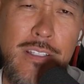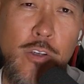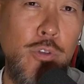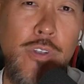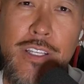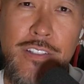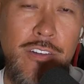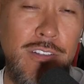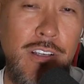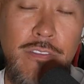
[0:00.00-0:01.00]
Don't do this to
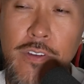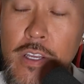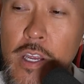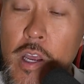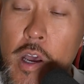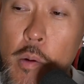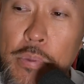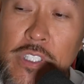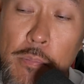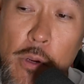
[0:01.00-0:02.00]
yourself.
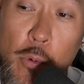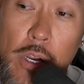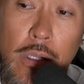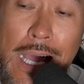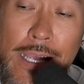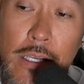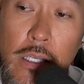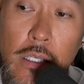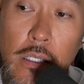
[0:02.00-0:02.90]
But to be real, like,